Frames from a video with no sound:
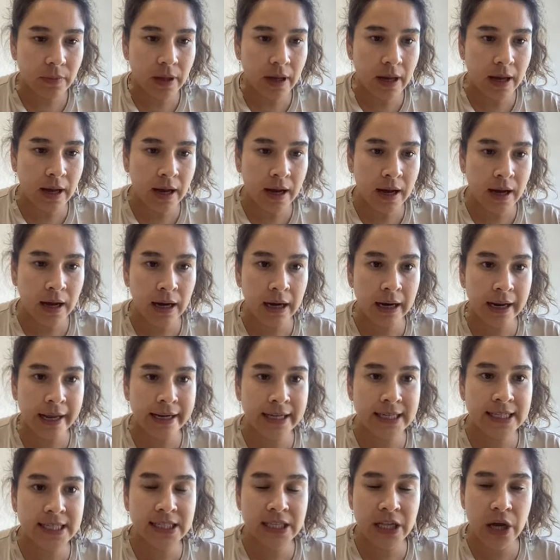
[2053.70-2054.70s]
Let
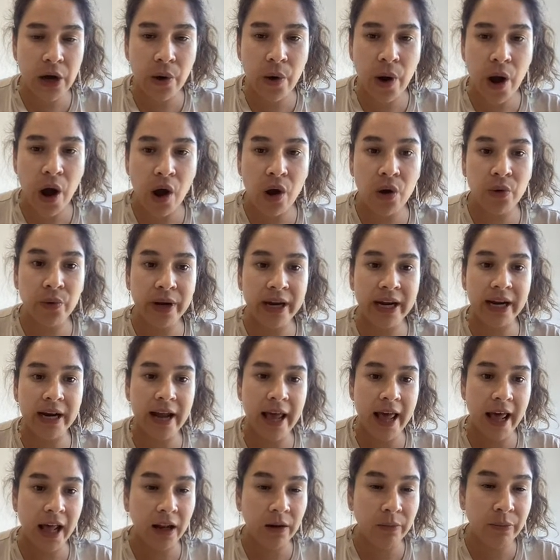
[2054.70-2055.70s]
us know how we can
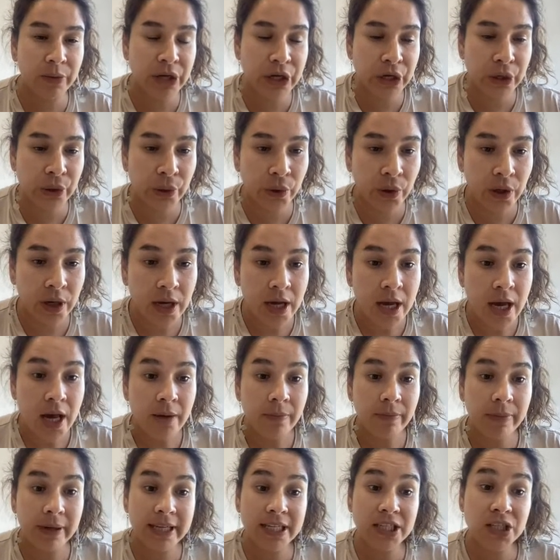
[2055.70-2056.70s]
help
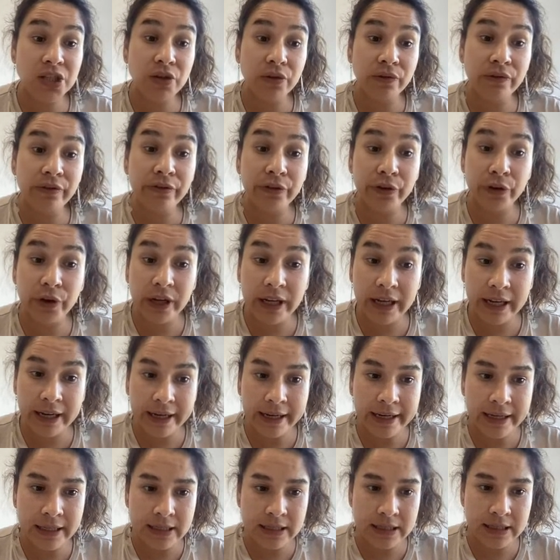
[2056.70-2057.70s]
you. Please don't
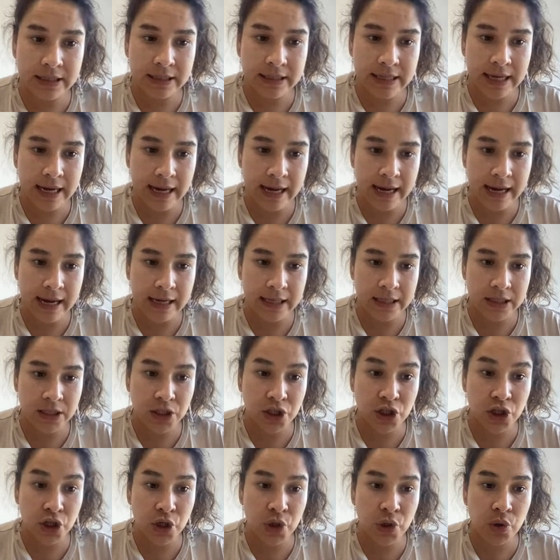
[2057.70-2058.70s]
forget that
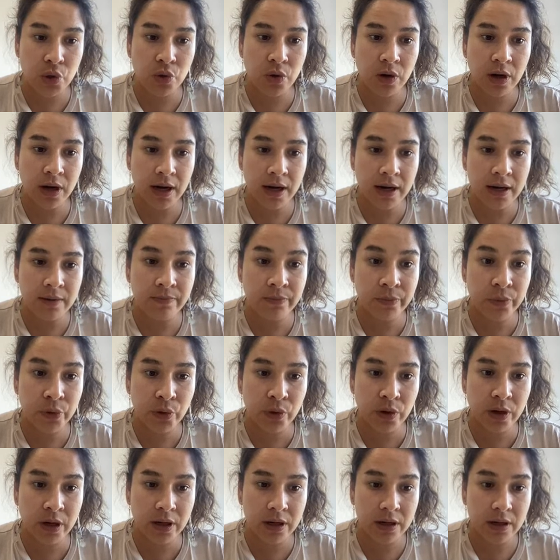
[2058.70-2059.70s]
you can
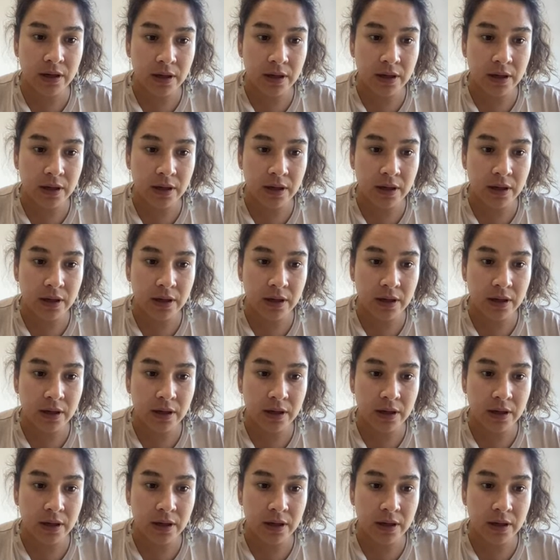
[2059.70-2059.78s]
book